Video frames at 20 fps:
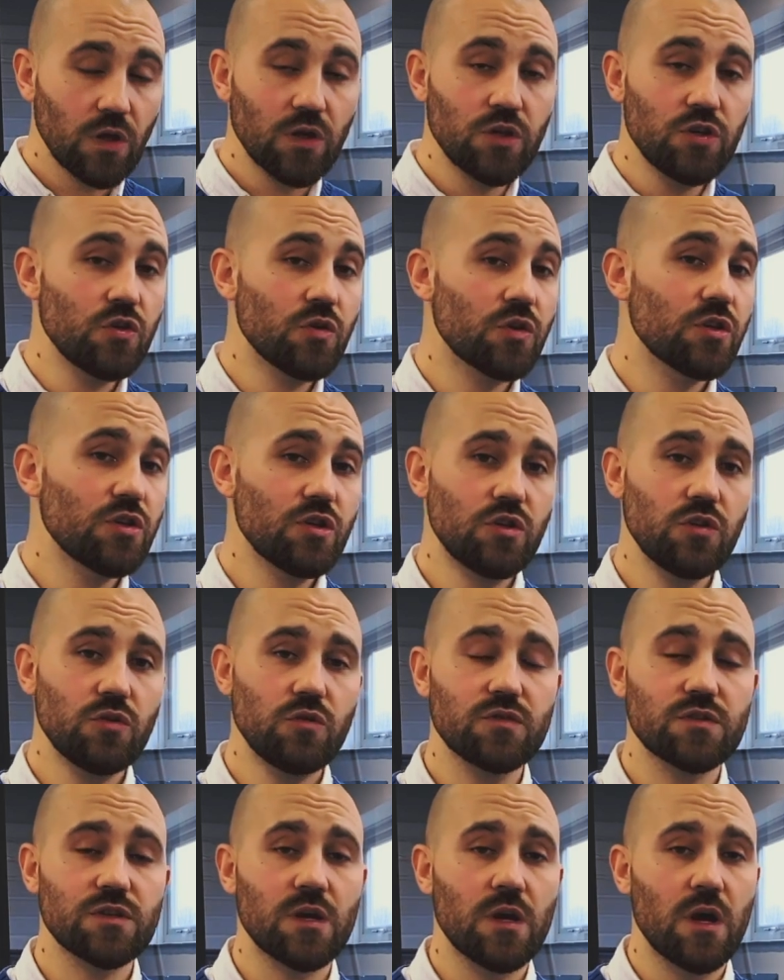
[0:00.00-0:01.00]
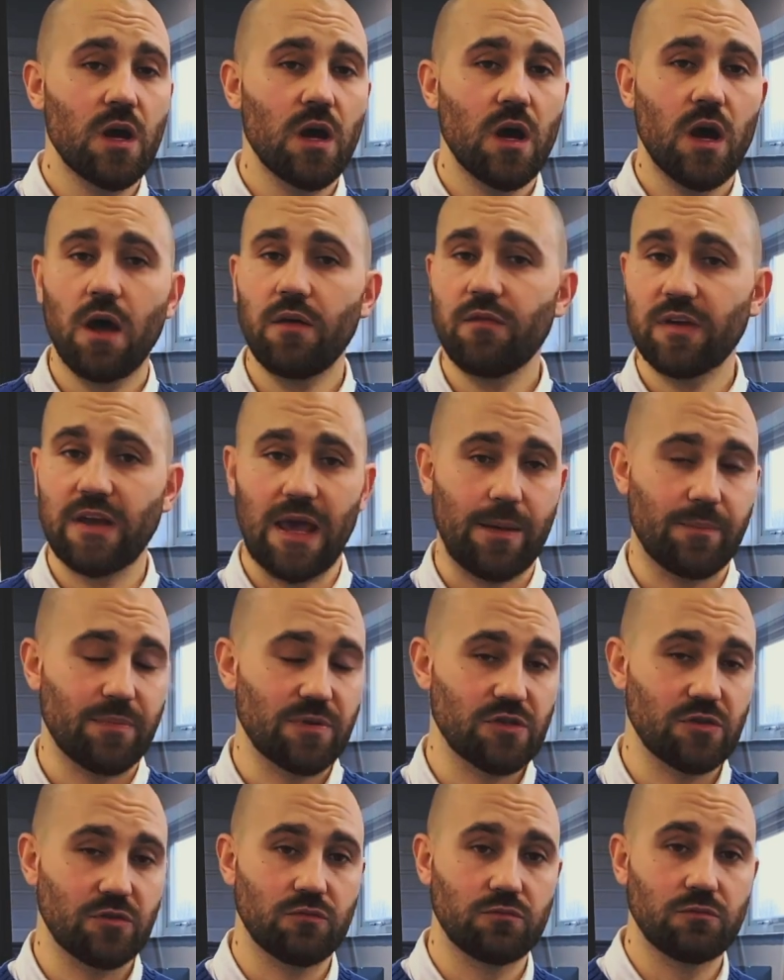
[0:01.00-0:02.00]
You can use other
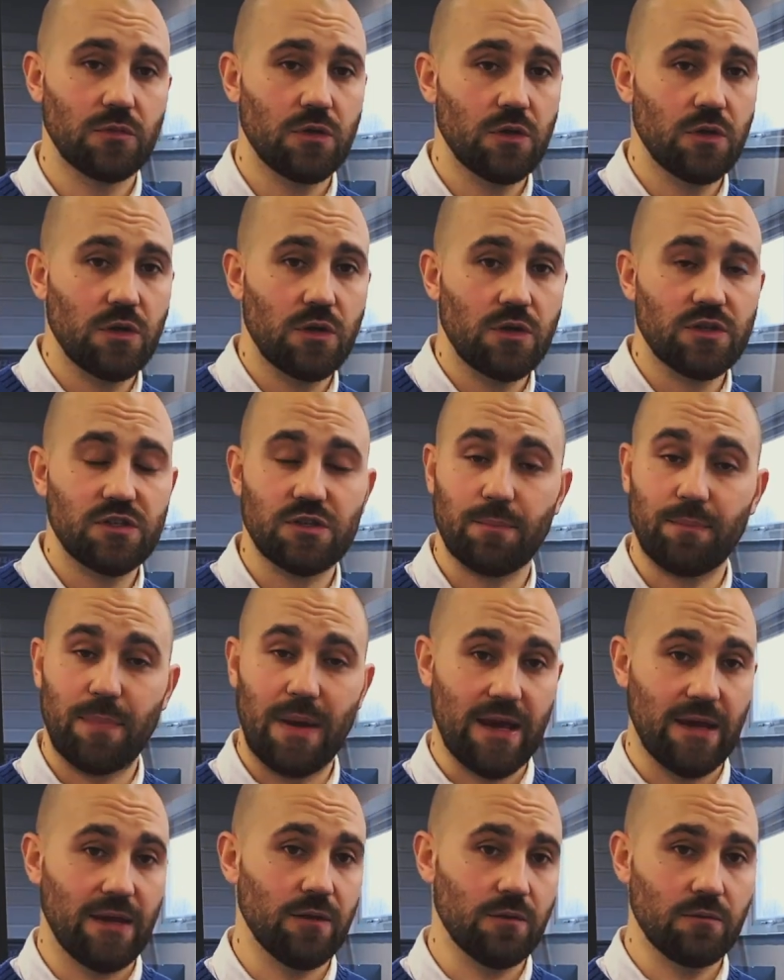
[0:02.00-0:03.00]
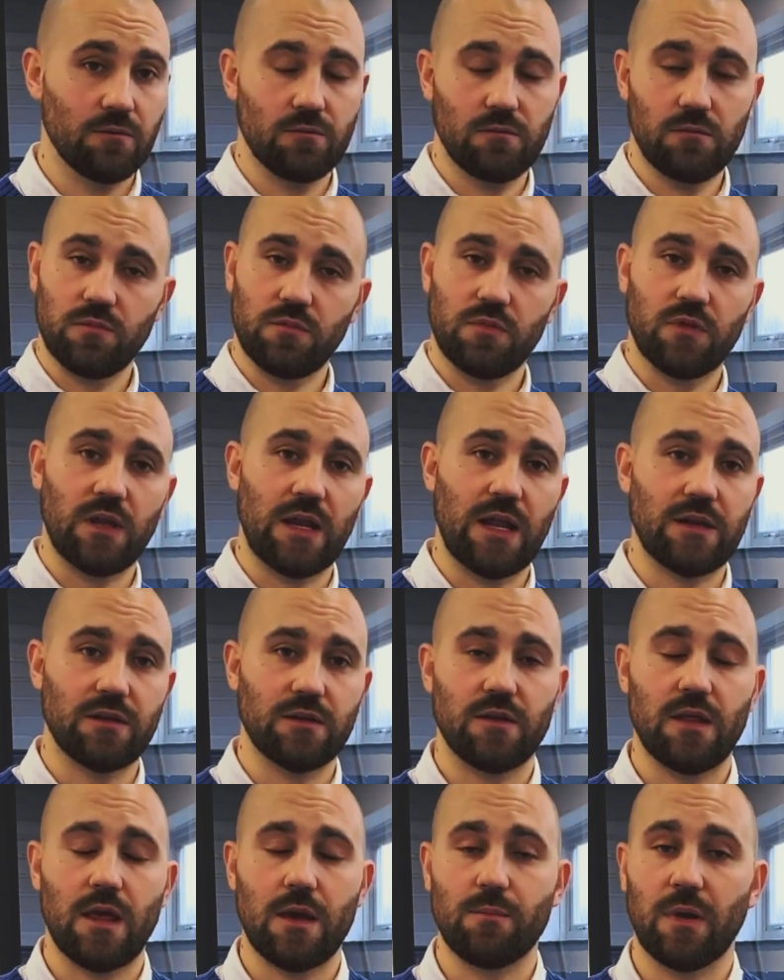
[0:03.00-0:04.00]
capital to pay the lender
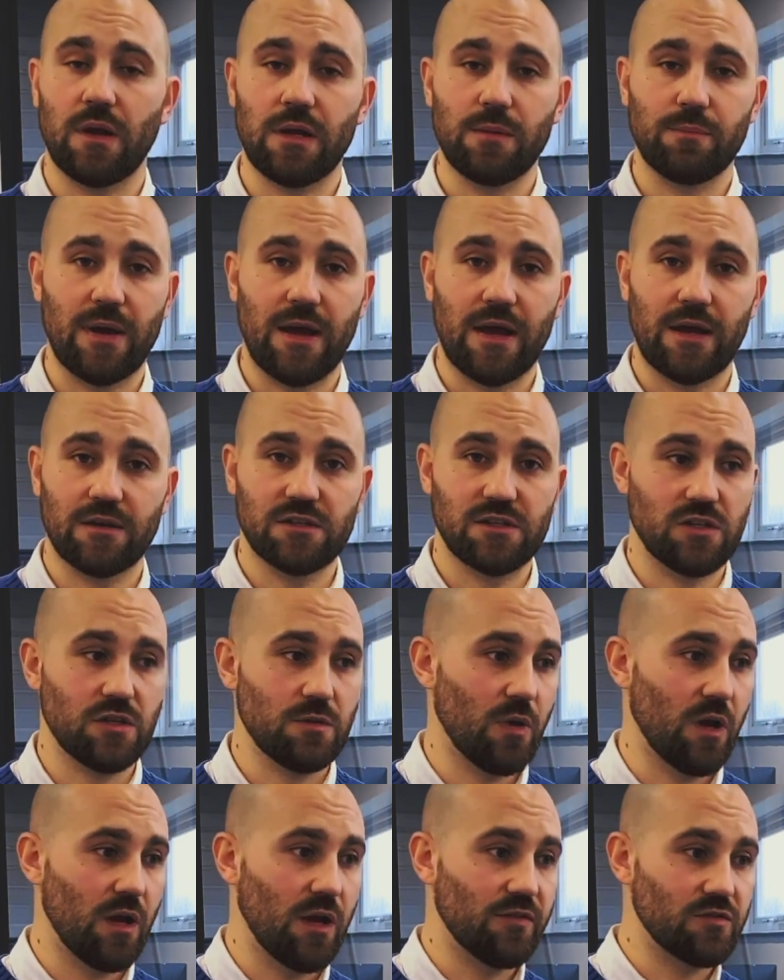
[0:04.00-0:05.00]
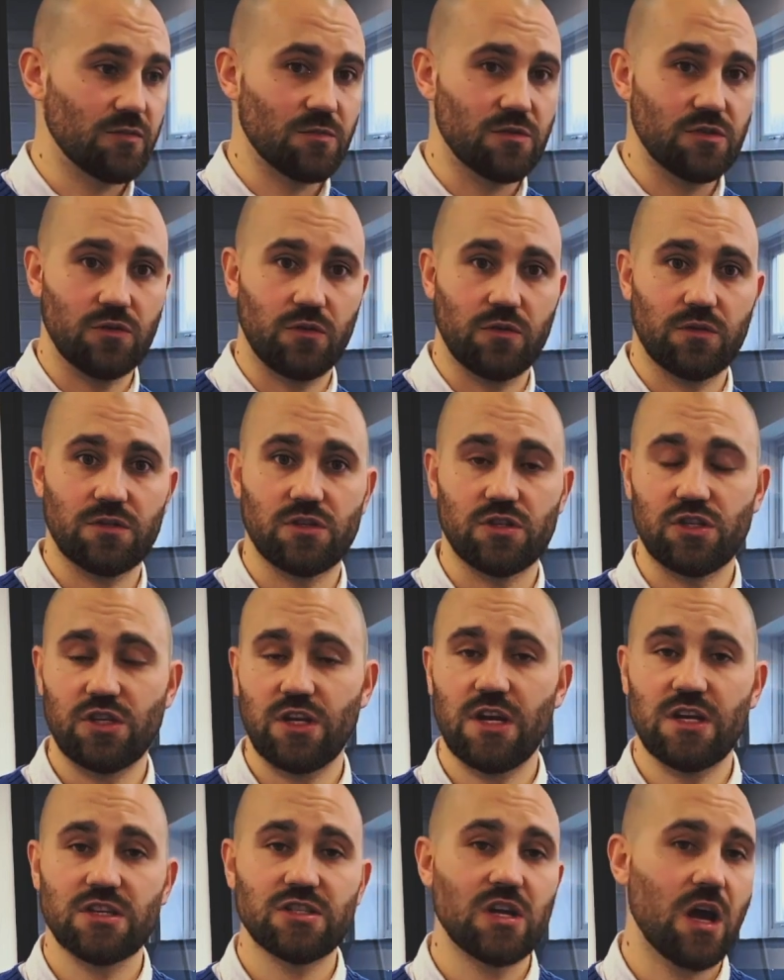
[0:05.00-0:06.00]
their money back. So you might have some stocks and
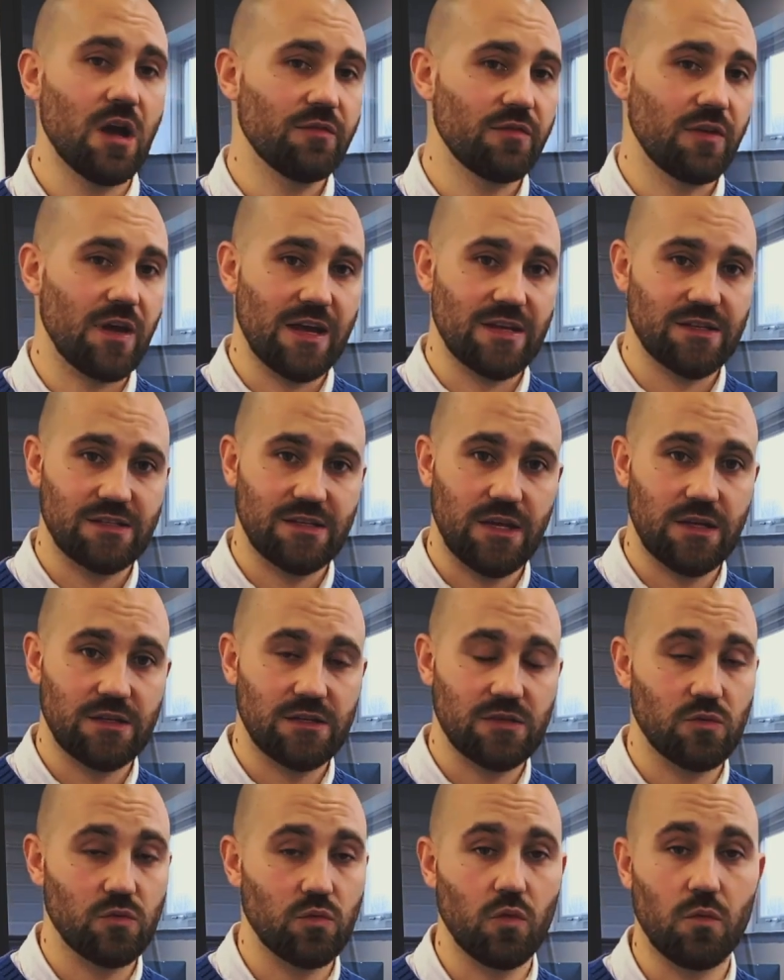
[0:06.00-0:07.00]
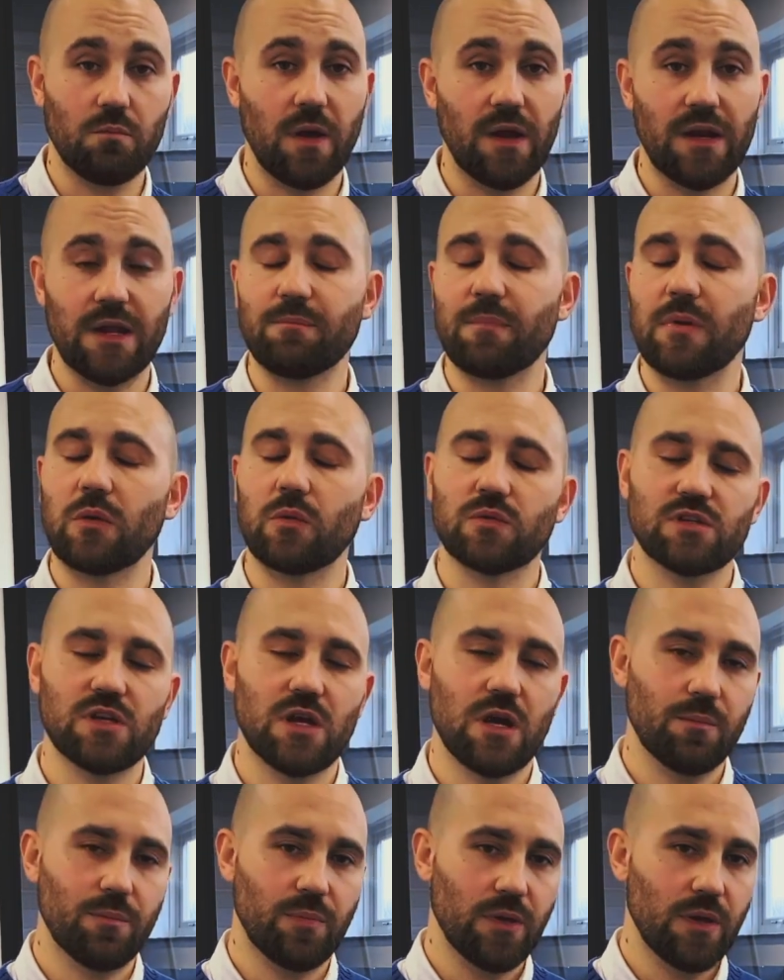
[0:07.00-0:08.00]
shares, other assets, or money built
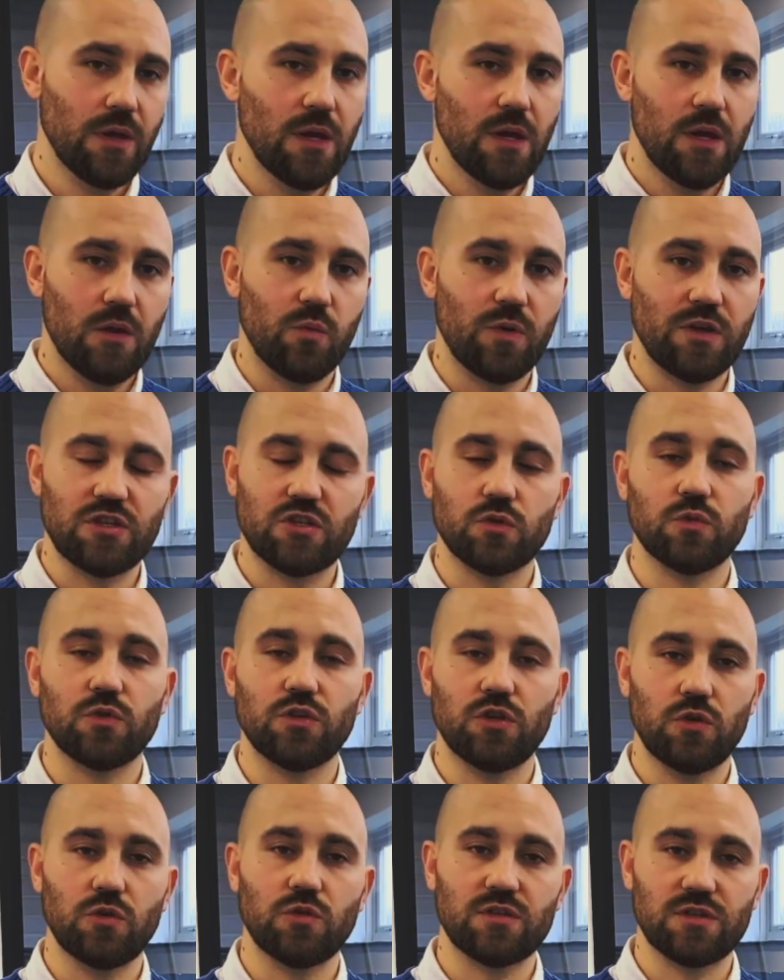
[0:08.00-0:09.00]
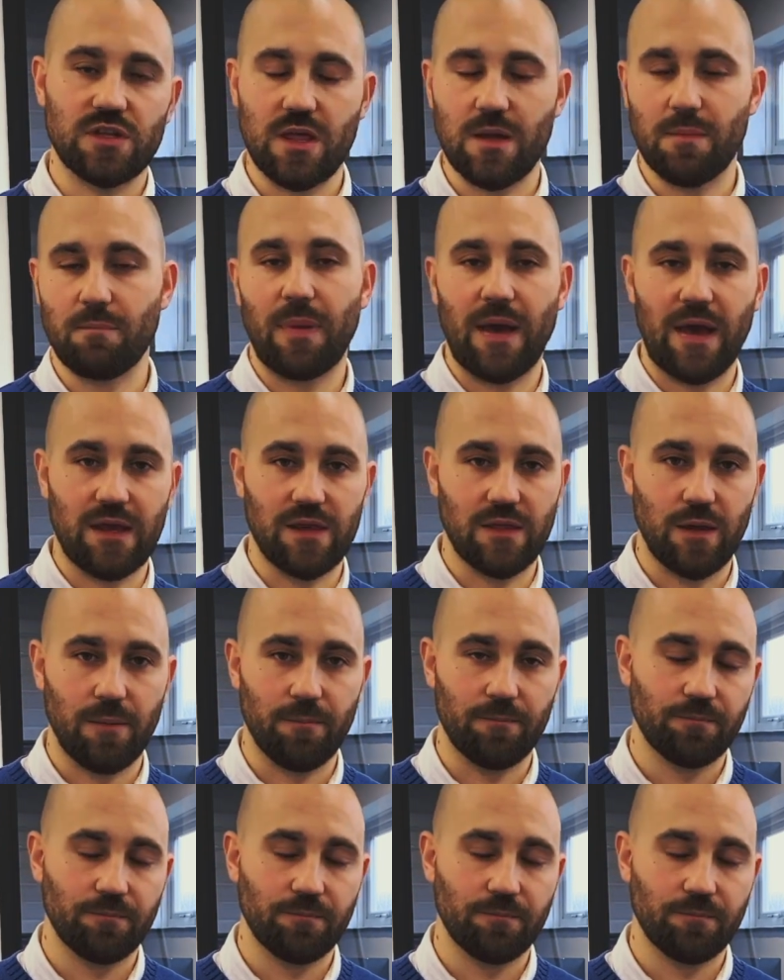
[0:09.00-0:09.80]
up, which you'll use to then pay them.